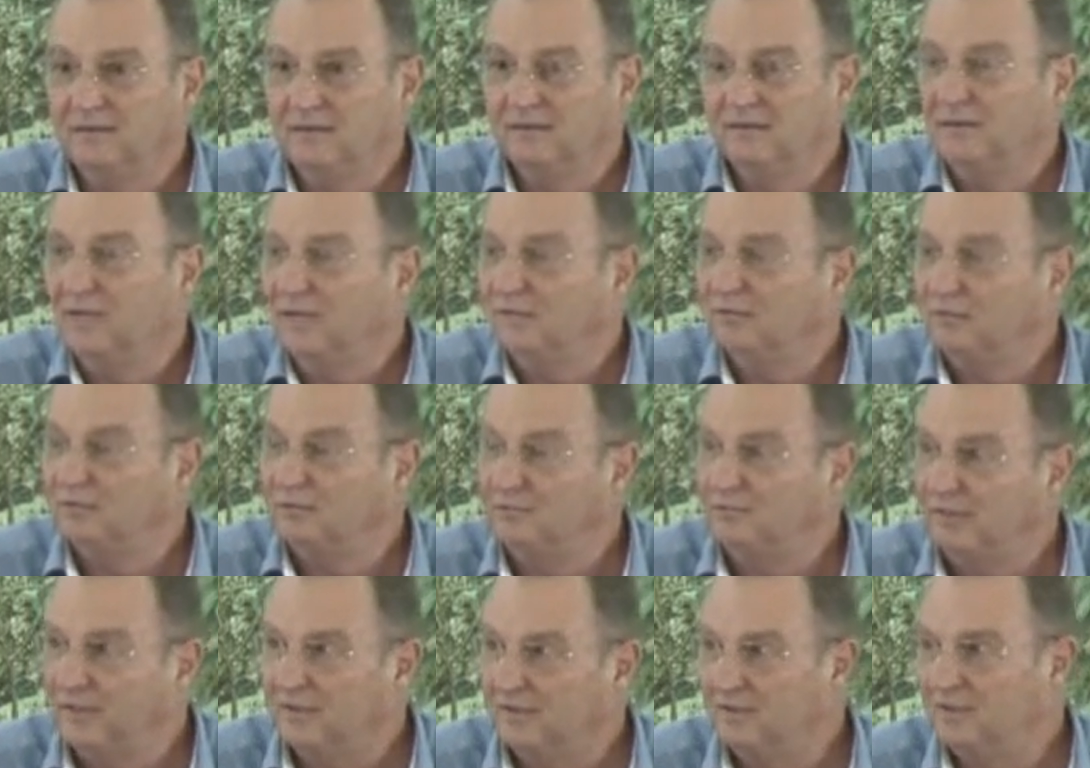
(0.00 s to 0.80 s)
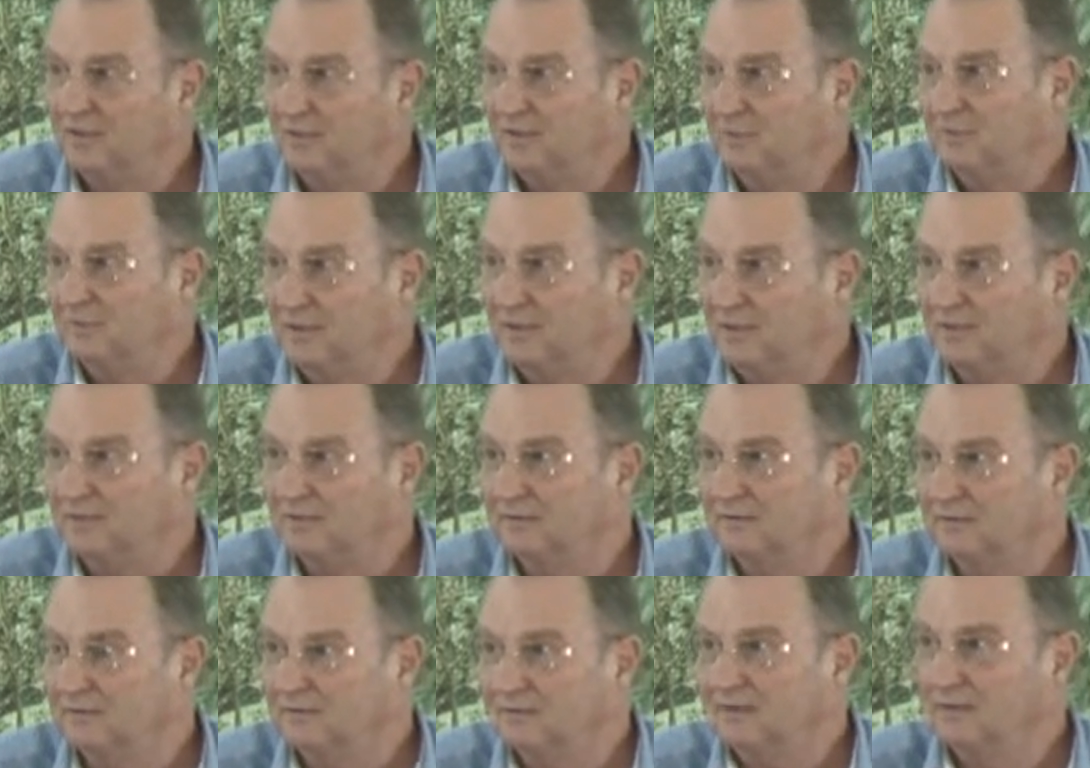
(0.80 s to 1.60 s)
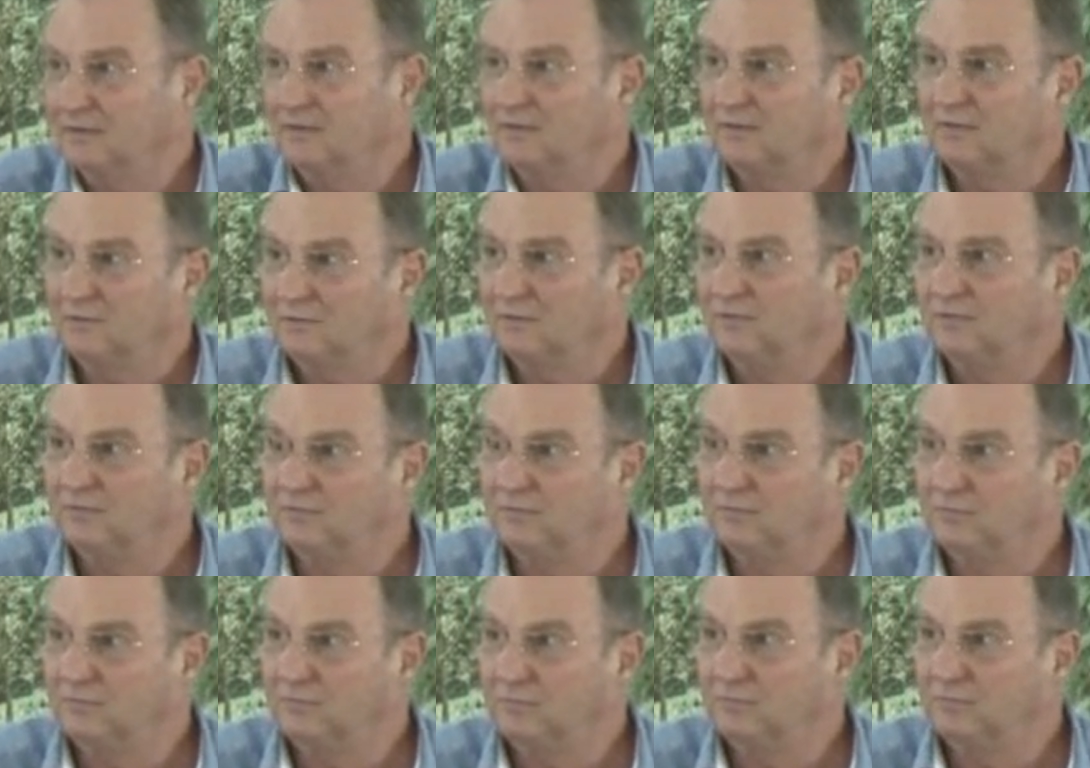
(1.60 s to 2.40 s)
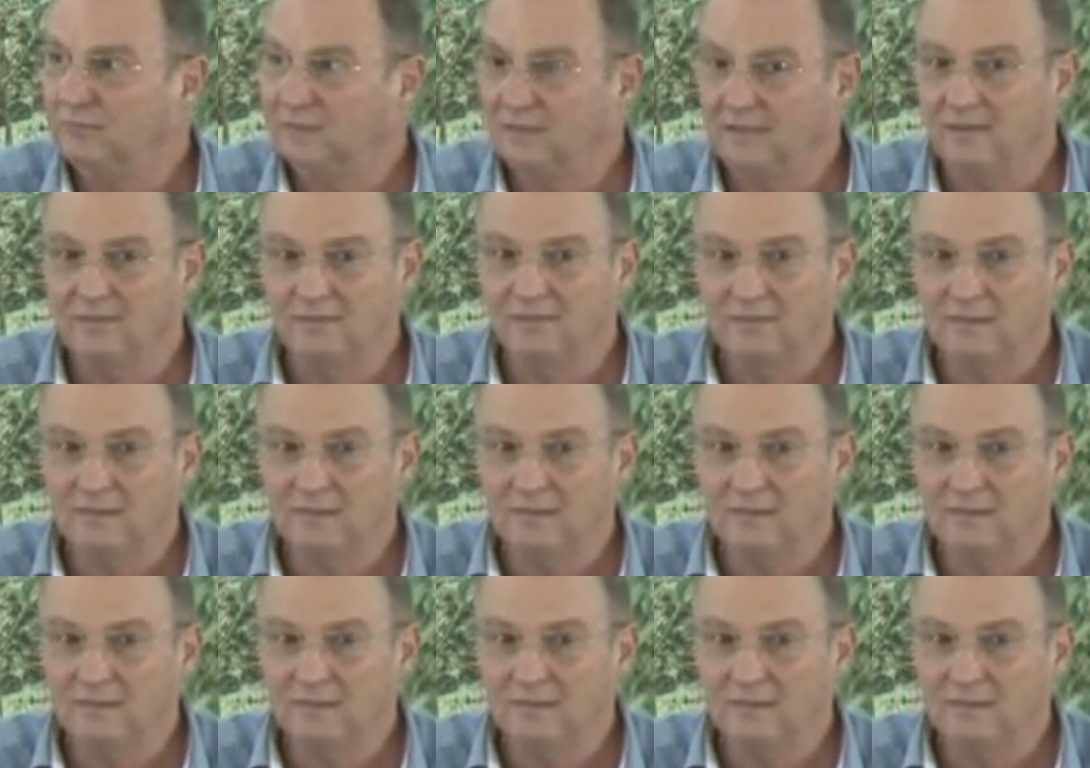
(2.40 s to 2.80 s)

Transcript: you have to measure the water in, in, order to introduce a price.